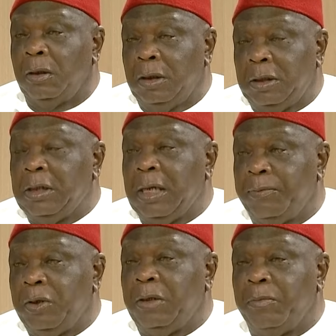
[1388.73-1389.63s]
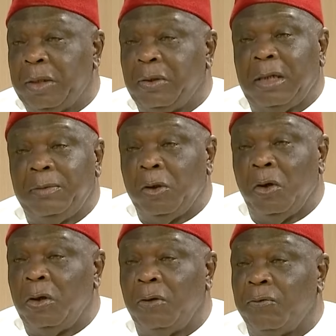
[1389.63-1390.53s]
This thing happening in Plateau has been
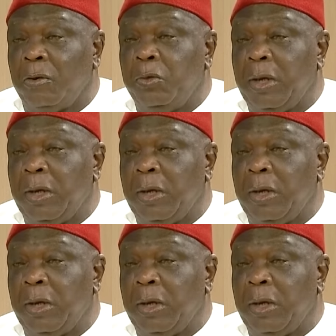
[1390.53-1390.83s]
going on from